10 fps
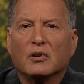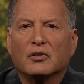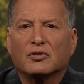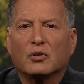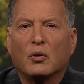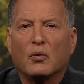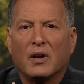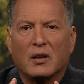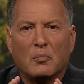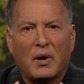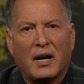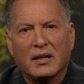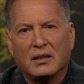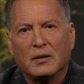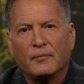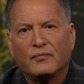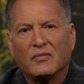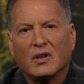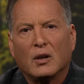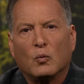a soul, and a body.
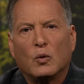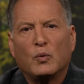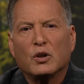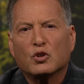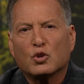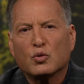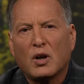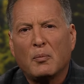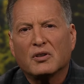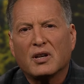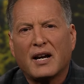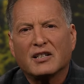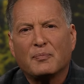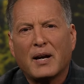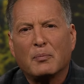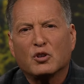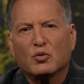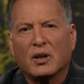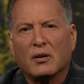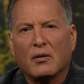When we are traumatized by
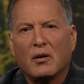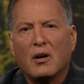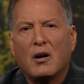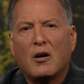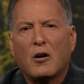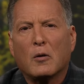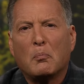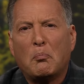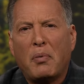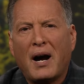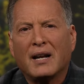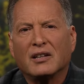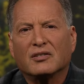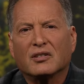betrayal, our bodies